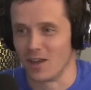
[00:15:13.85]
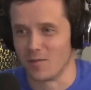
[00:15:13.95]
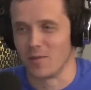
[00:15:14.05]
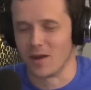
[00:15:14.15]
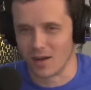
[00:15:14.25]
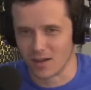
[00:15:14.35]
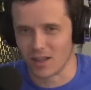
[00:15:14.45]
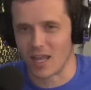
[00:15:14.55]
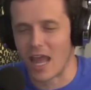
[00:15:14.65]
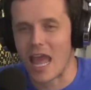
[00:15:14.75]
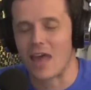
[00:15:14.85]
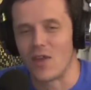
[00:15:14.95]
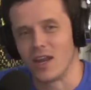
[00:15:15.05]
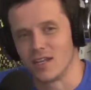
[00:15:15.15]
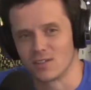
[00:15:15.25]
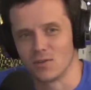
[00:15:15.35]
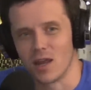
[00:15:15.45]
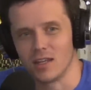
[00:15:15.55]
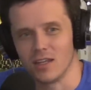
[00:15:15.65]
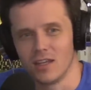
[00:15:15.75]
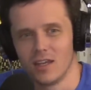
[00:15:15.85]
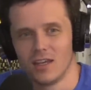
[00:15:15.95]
and I remember like I had that answer ready.